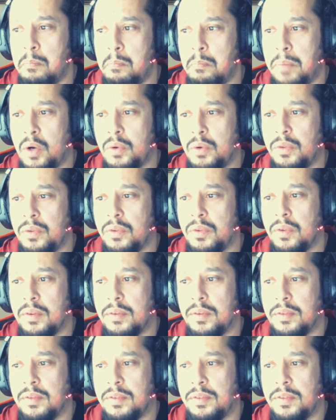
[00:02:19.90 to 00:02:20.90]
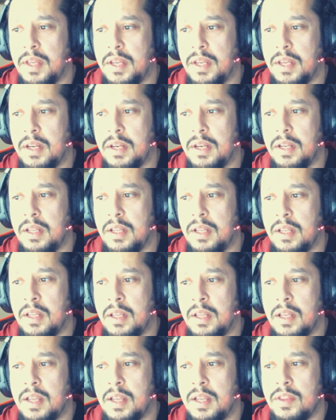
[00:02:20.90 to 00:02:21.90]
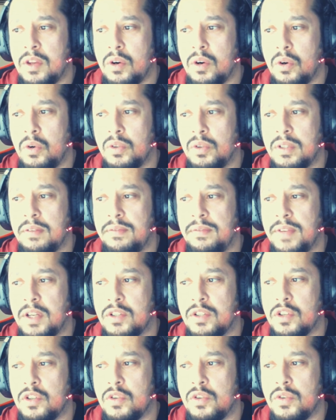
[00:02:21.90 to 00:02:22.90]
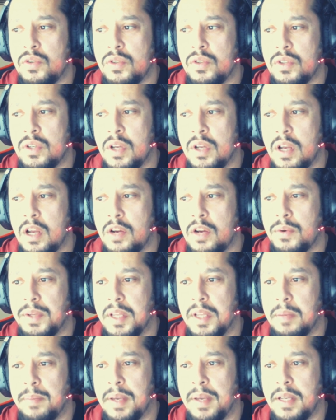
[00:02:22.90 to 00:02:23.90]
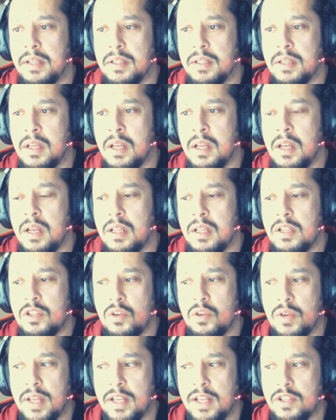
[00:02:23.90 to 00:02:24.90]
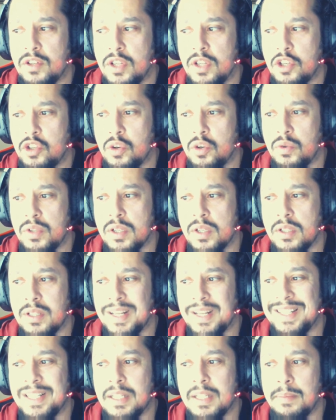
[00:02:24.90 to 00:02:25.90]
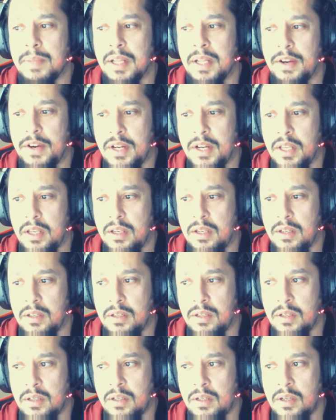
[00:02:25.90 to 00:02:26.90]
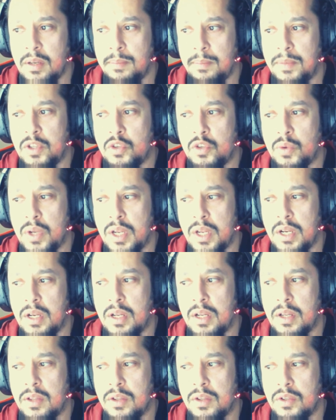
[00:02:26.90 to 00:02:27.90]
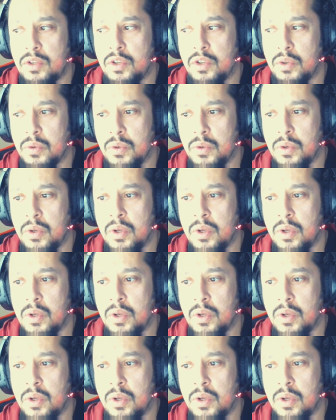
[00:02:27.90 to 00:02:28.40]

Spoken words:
both thin in the old and Victor use acrylic paint. This is the only answer that shows us a similarity between the 2.